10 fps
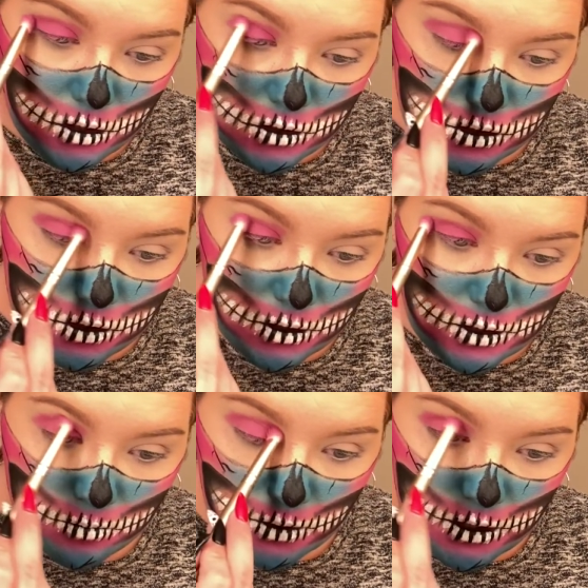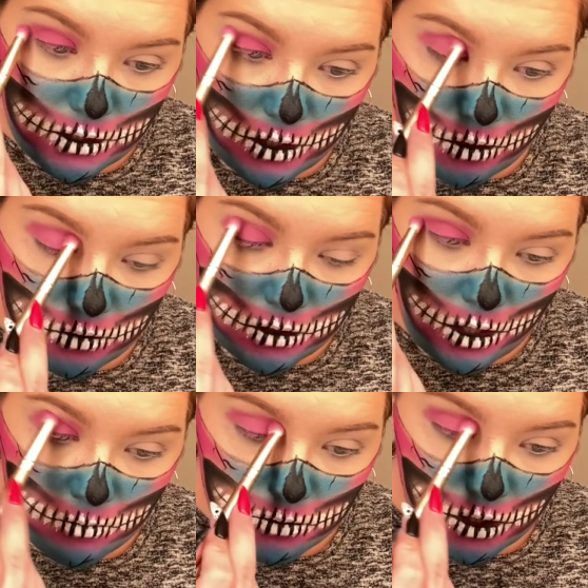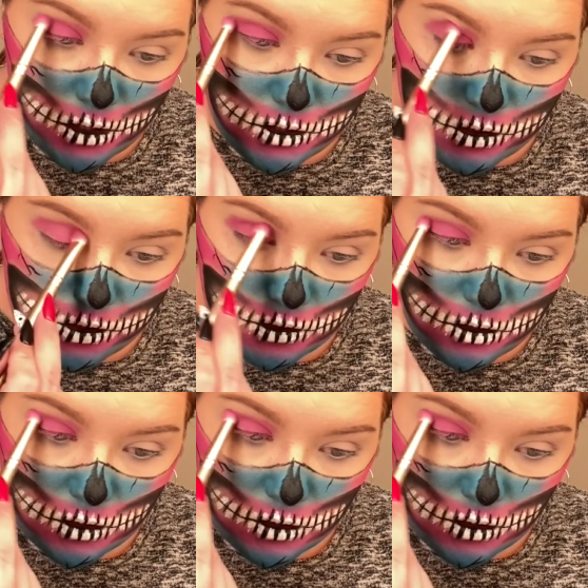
Start to blend it out with that brush.